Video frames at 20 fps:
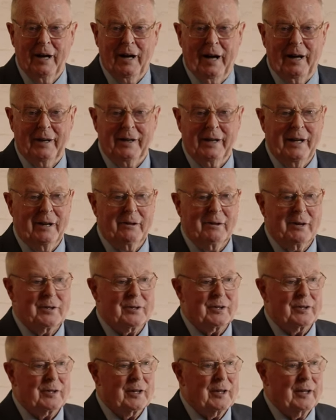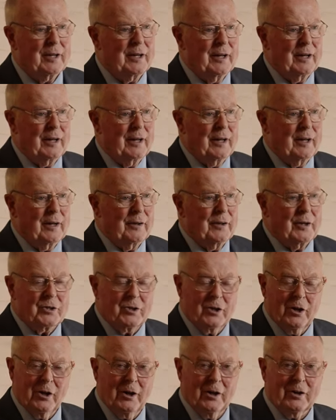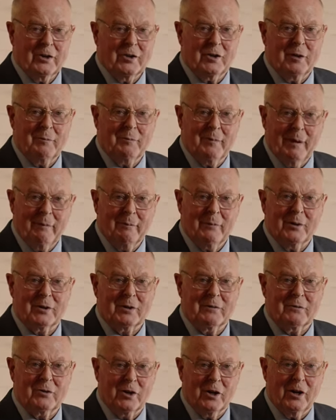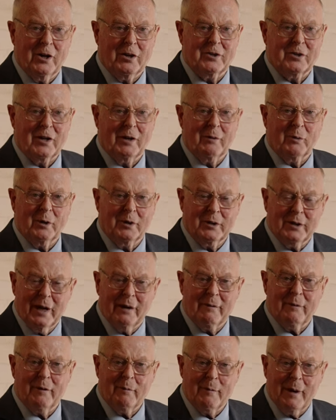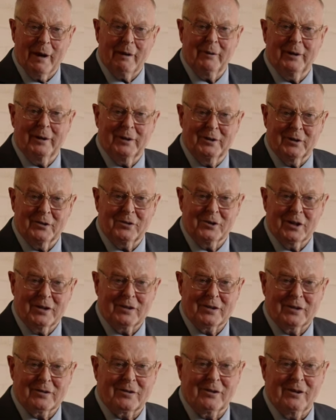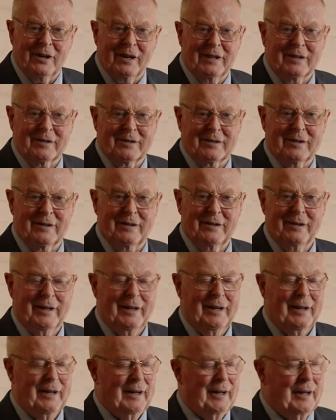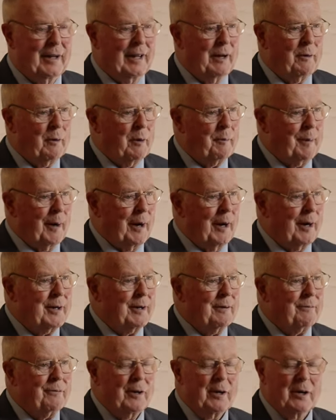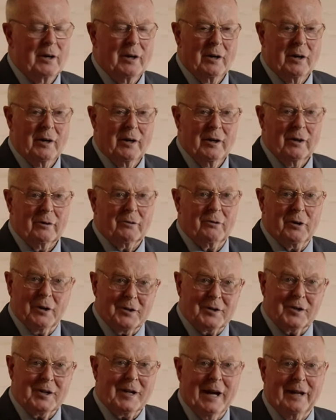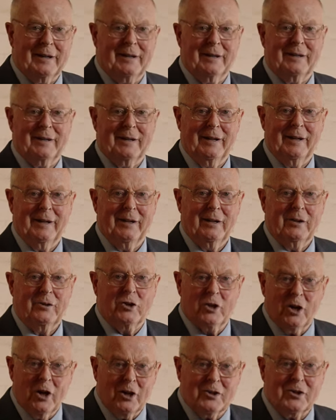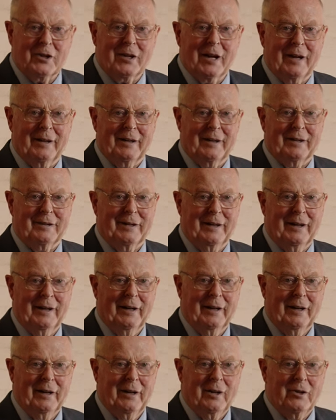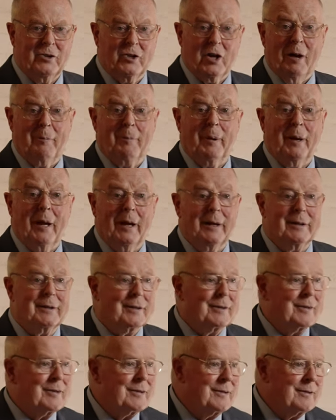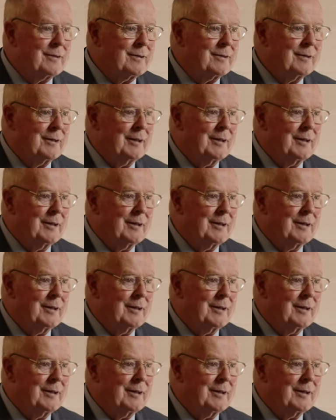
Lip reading: And here is the church, members of church that were never married to Jesus Christ. They were part of Christianity, churchianity, chapelitis.